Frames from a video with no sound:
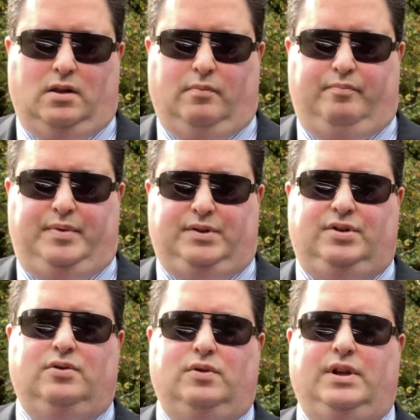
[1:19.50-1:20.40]
But
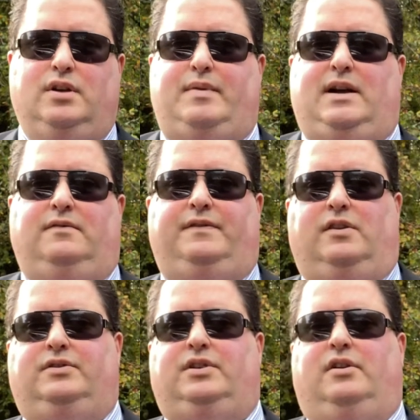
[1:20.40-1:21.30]
talking about
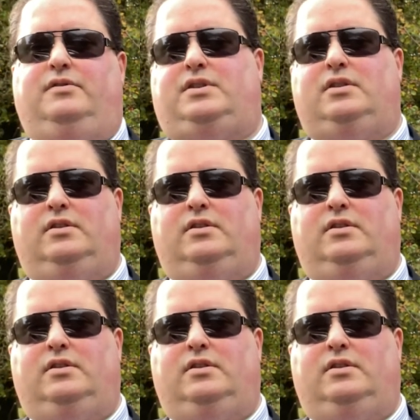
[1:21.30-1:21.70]
photos,